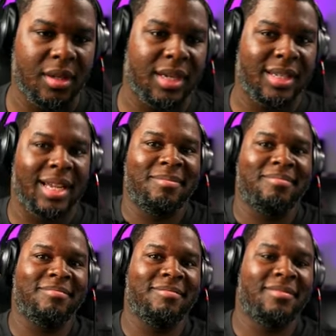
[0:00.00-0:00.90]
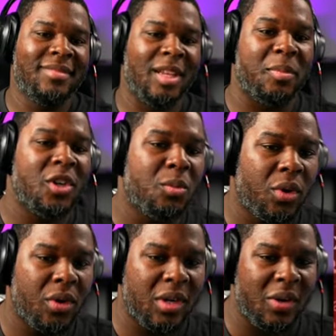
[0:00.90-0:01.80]
Look at that. They put
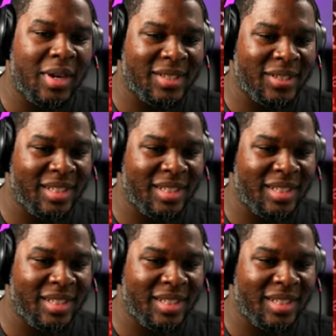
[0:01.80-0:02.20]
Immortal Codex